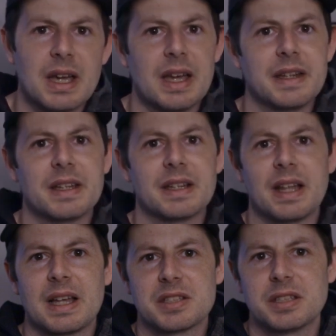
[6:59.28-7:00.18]
And then
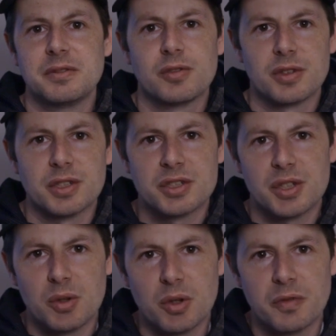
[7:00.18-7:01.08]
lastly, for the
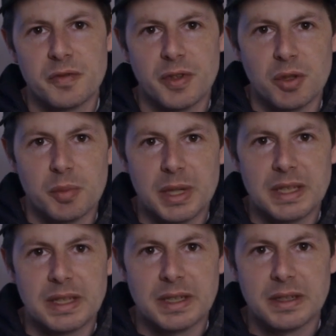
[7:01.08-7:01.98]
solo
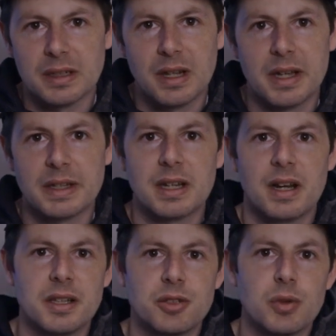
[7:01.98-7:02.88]
filmmaking like
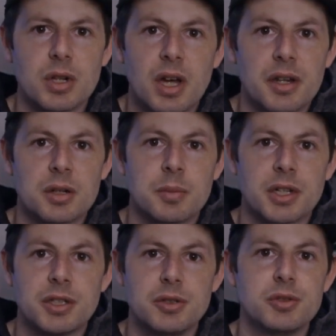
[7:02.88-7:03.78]
I do a lot on
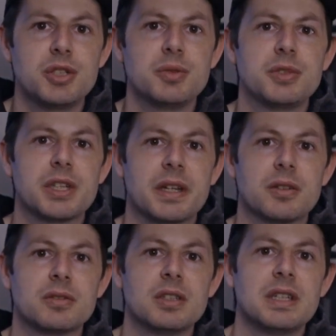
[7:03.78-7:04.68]
my YouTube
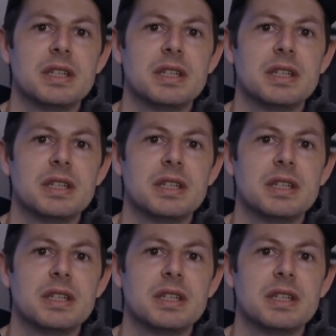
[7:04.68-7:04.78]
channel,